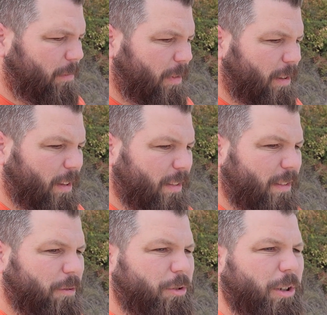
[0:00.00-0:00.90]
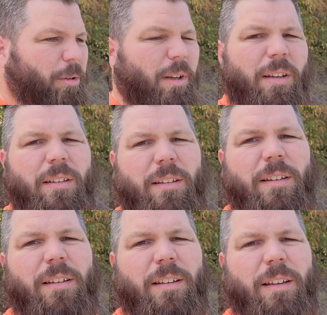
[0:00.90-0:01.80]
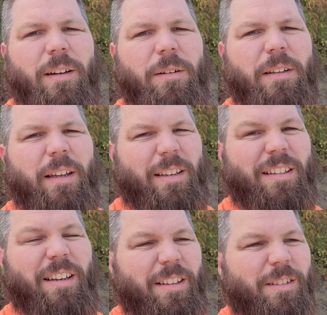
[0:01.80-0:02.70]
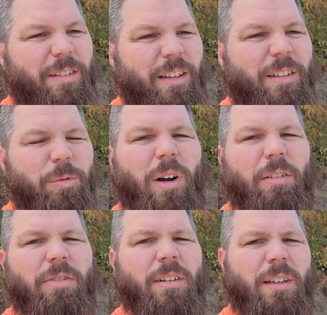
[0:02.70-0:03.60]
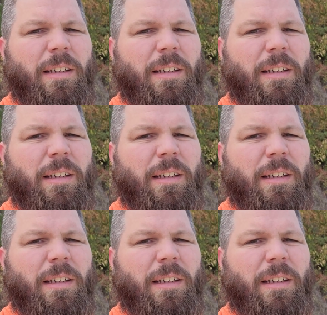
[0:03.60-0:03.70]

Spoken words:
That's no joke. It is rough.